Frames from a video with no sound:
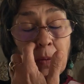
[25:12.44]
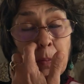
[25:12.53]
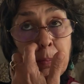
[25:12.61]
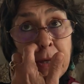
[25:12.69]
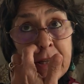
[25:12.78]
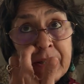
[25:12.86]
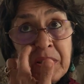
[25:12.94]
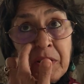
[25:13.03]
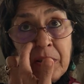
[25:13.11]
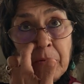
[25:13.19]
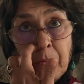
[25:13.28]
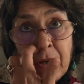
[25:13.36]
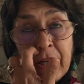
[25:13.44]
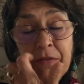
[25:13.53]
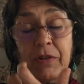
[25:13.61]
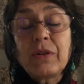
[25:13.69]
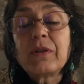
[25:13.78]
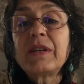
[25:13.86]
mix
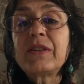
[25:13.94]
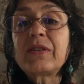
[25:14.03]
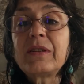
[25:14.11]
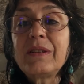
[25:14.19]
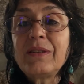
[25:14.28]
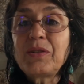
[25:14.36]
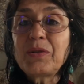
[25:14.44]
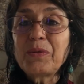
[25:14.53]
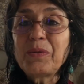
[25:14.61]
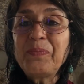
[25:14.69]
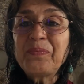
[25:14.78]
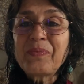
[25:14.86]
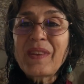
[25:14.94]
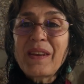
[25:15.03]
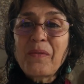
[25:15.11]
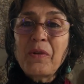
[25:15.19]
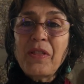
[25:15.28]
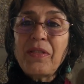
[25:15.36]
whatever you're listening to
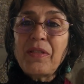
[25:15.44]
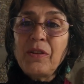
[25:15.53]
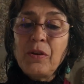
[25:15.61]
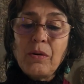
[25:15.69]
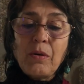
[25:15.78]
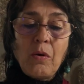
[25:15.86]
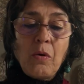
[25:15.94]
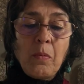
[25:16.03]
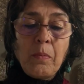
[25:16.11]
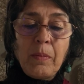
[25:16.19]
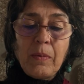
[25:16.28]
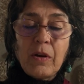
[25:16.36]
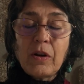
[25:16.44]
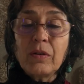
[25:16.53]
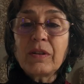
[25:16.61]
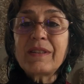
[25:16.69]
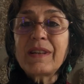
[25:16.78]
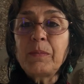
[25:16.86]
with your own
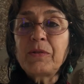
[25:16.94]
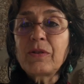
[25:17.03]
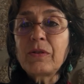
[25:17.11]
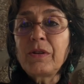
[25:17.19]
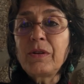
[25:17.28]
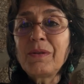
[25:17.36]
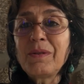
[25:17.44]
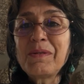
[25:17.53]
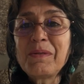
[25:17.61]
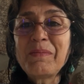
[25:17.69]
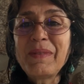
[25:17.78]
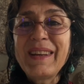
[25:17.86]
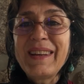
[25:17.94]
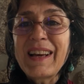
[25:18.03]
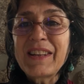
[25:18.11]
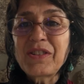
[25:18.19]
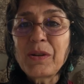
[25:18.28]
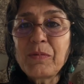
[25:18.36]
concepts or your own
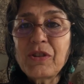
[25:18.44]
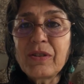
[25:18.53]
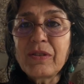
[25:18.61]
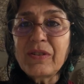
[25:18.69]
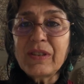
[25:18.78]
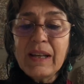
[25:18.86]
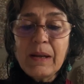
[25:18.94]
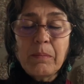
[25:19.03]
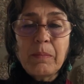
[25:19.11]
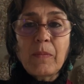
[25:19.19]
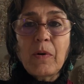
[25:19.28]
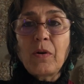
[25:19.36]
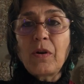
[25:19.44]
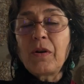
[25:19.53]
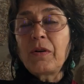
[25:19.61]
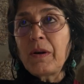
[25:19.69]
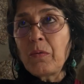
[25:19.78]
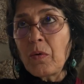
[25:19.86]
assumptions,
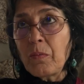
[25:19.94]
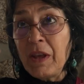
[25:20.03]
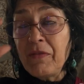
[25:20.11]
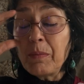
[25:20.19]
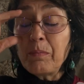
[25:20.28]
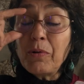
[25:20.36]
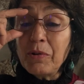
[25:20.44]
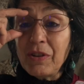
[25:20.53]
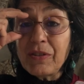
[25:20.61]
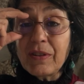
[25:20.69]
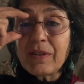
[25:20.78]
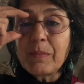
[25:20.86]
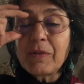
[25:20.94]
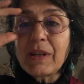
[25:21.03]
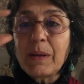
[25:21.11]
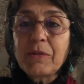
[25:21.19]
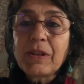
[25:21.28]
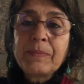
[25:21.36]
or even poison
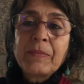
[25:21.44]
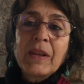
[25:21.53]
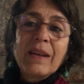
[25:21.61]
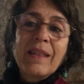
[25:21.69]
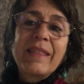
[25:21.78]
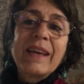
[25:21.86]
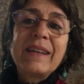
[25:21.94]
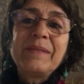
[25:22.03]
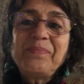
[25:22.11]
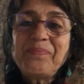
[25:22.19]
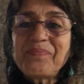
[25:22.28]
sometimes, then